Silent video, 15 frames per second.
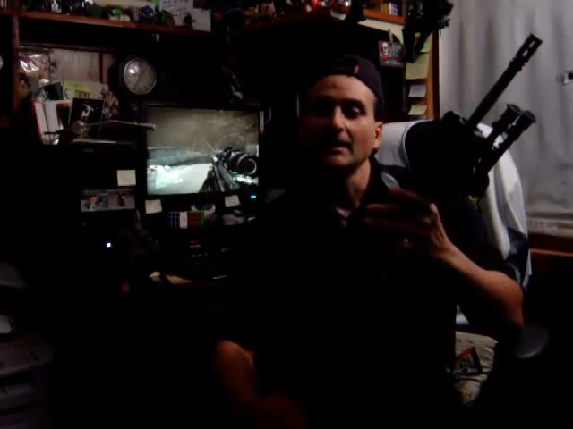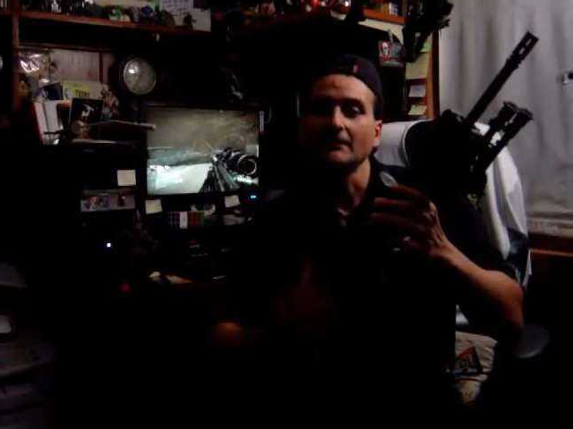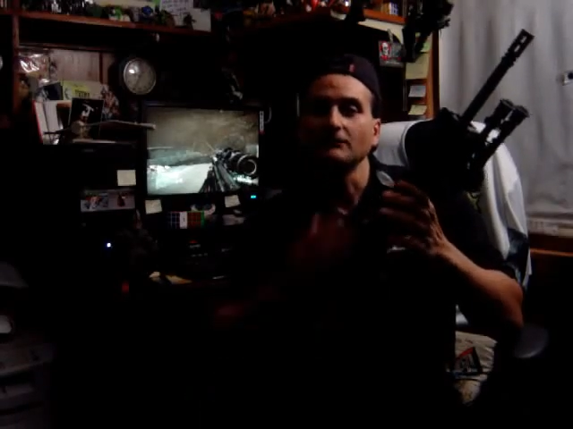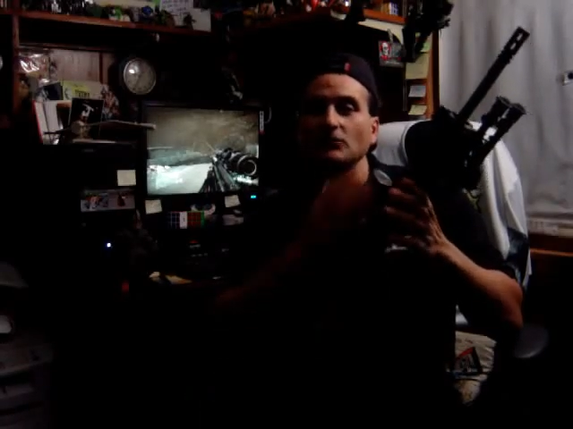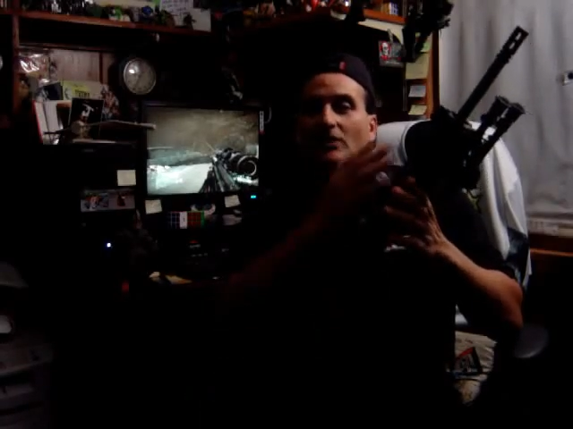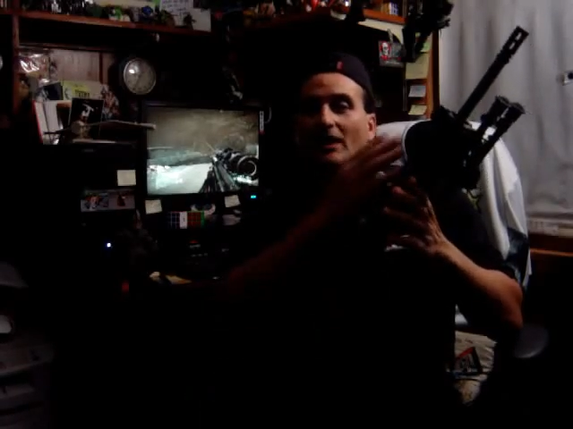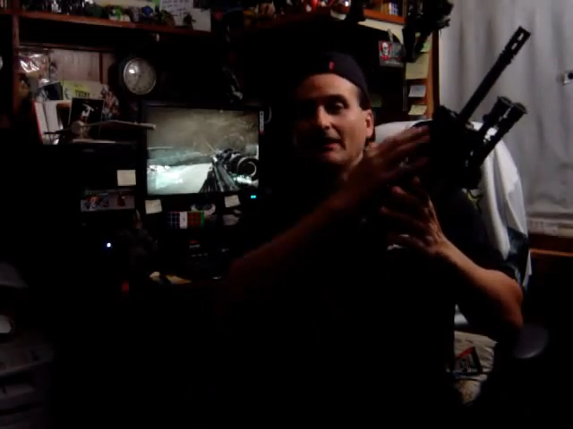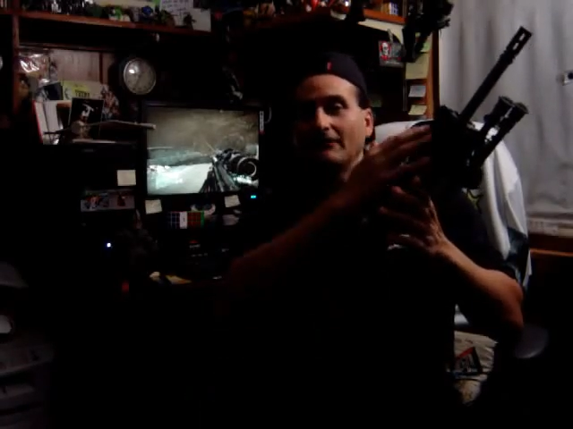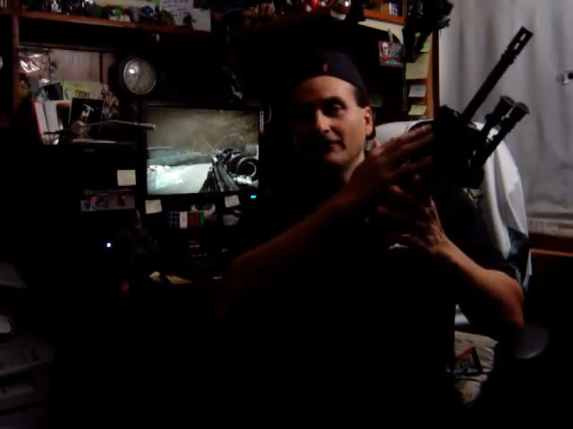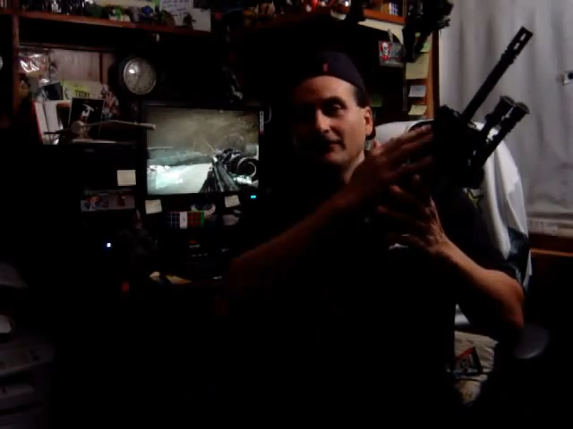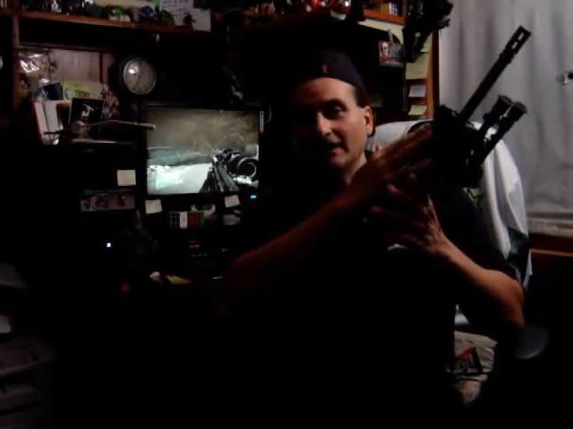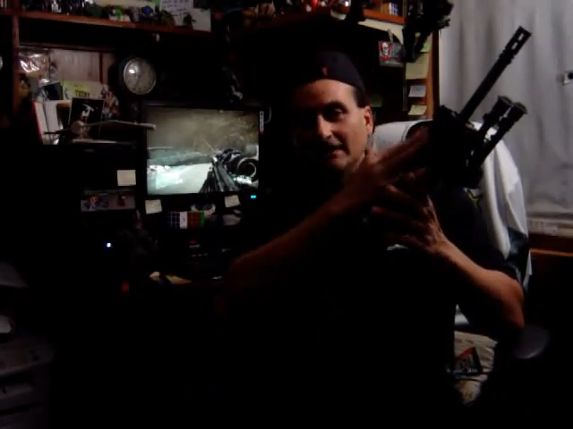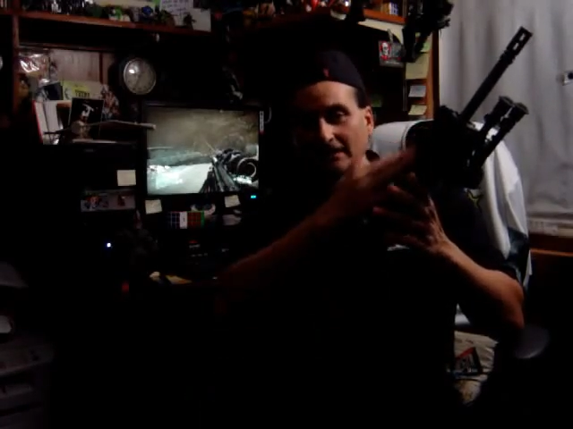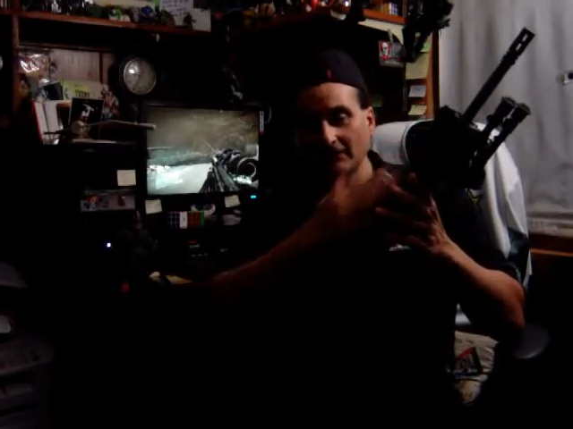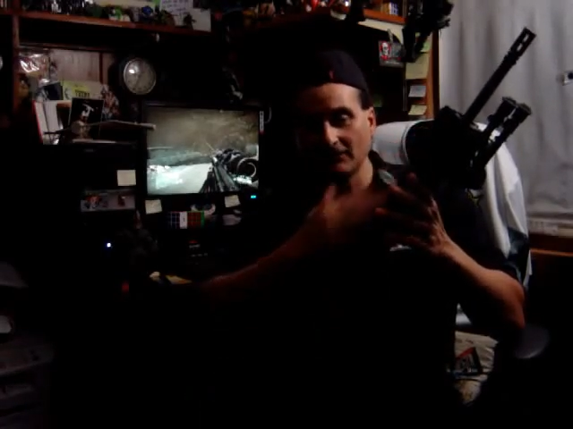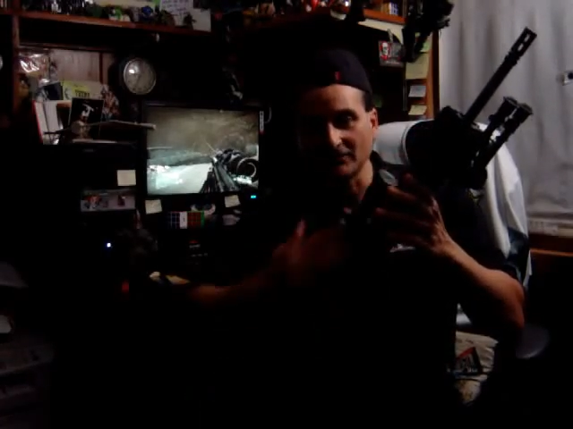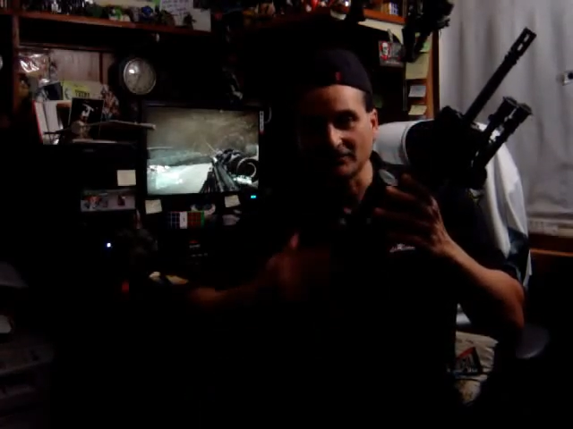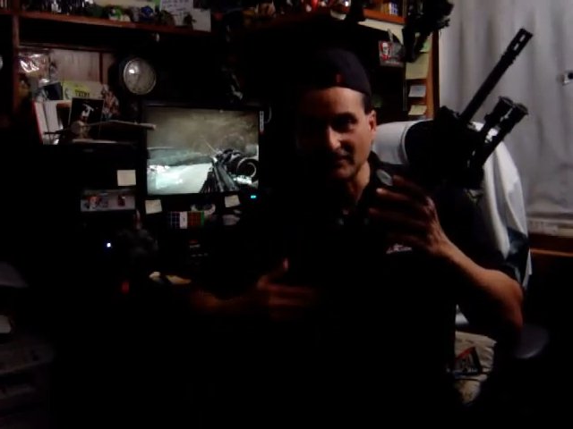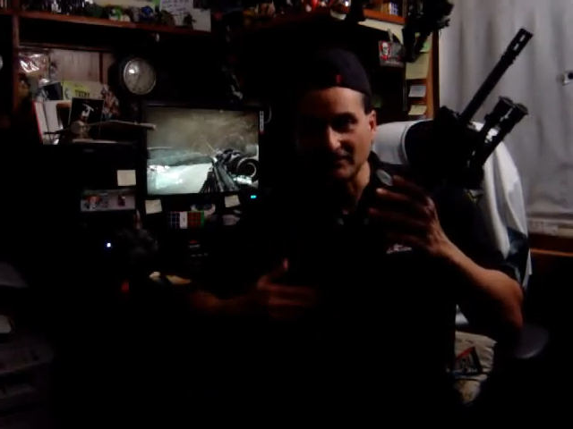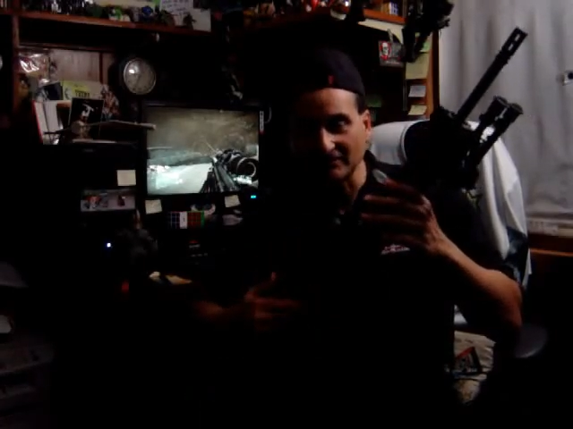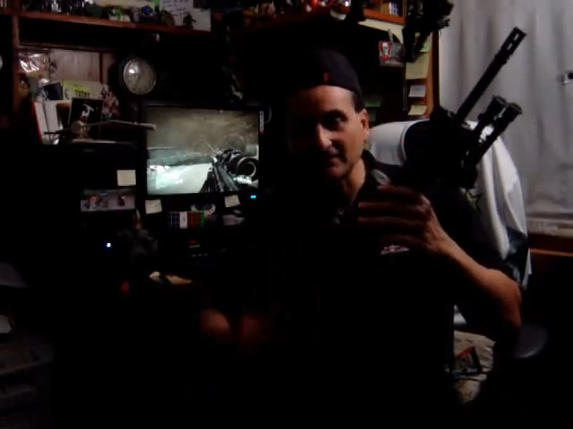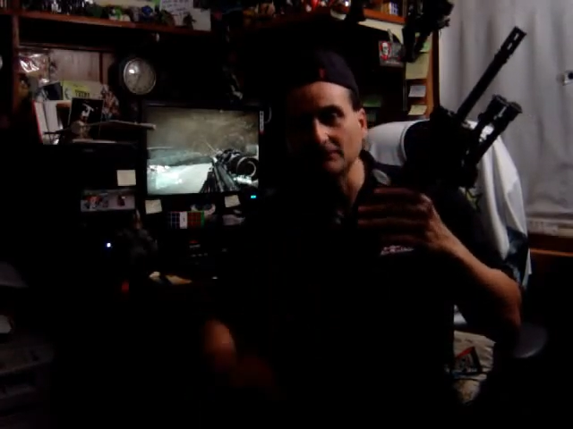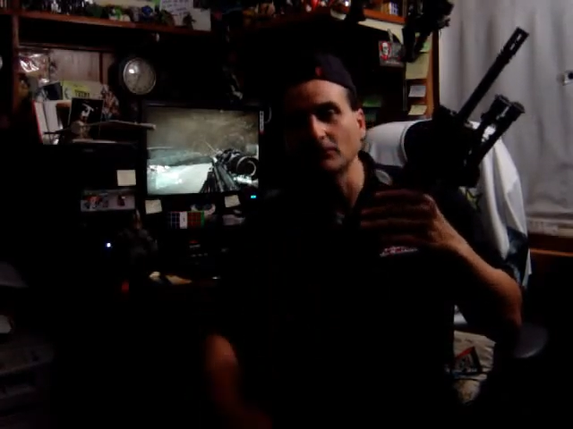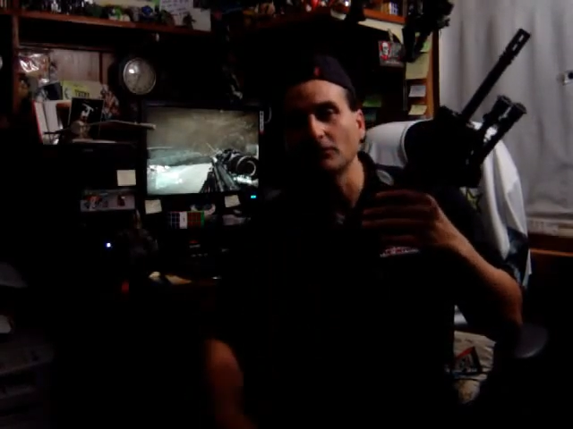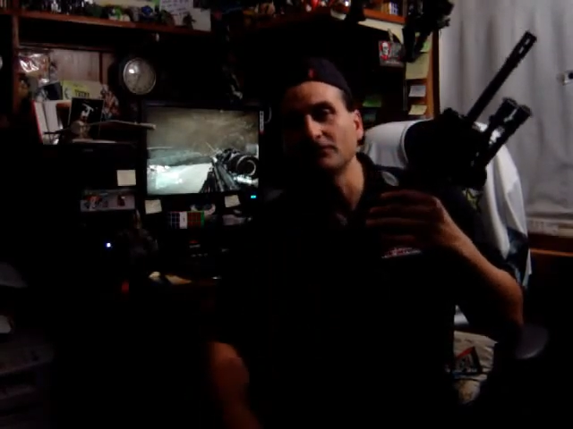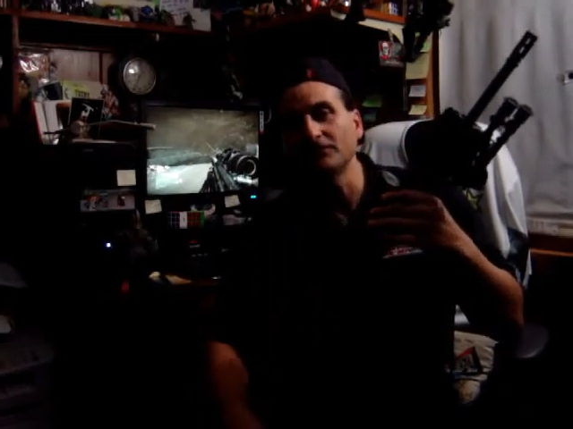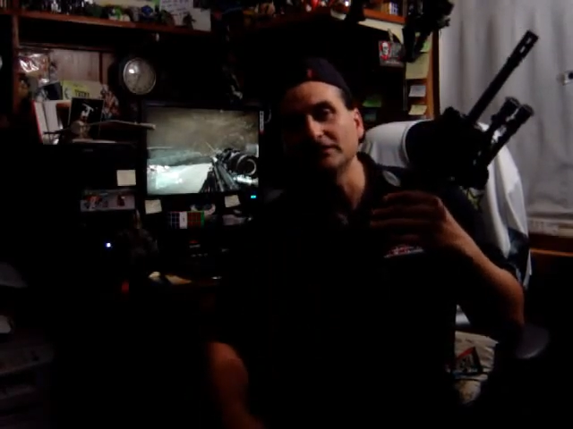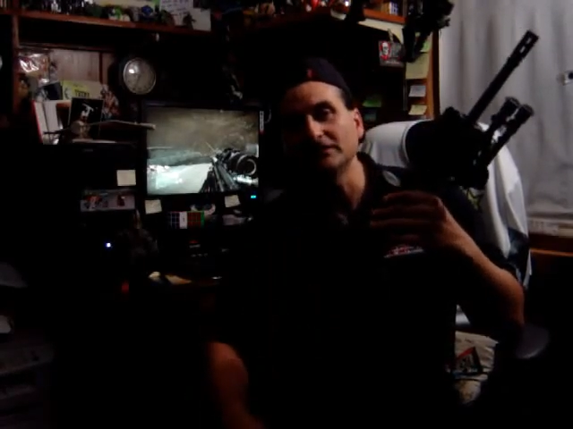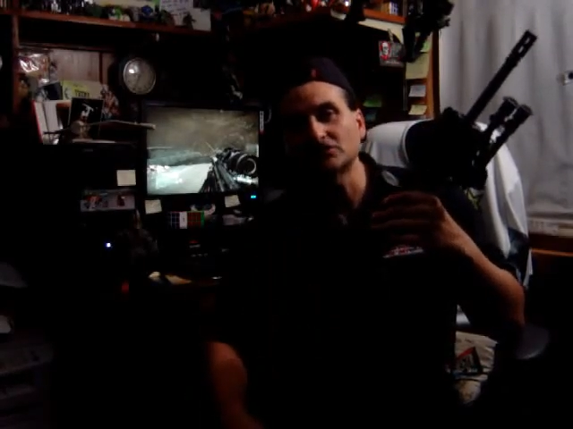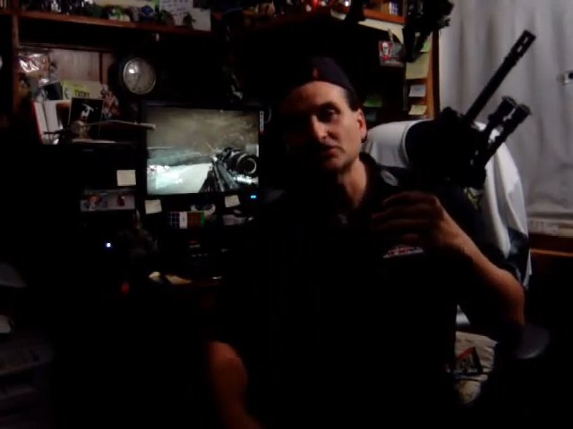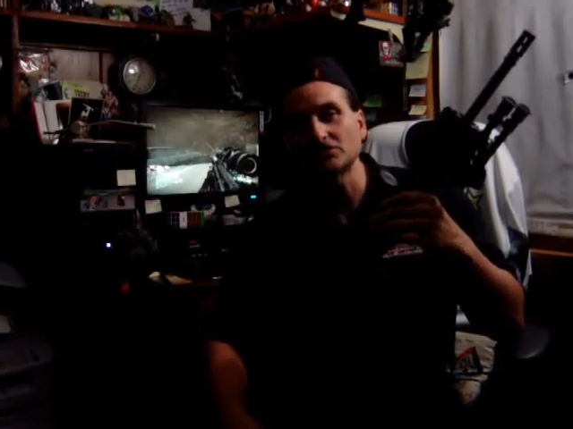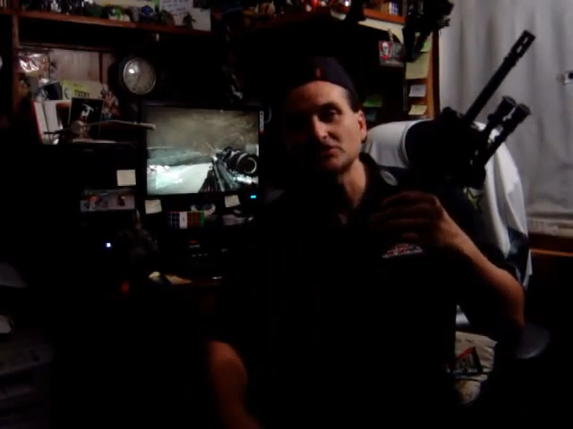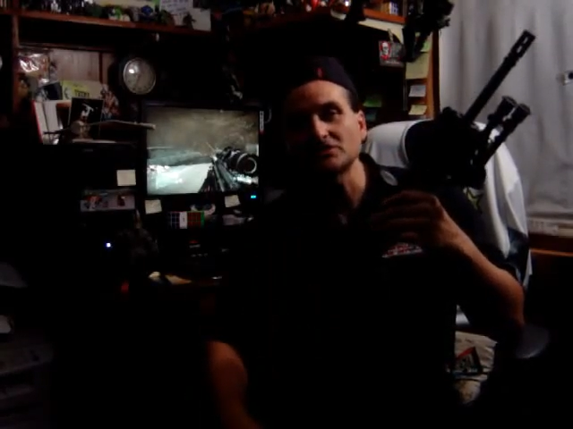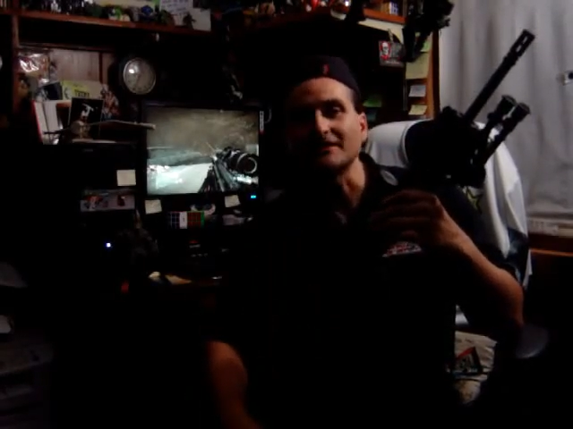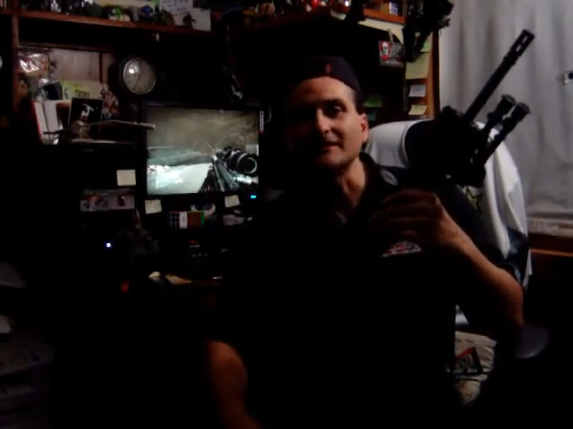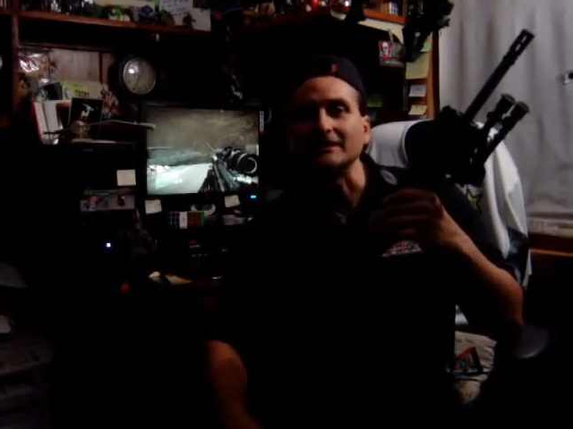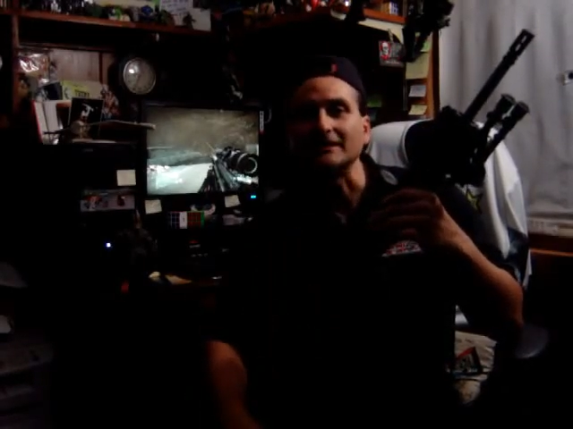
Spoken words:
if you have any of the six evil features,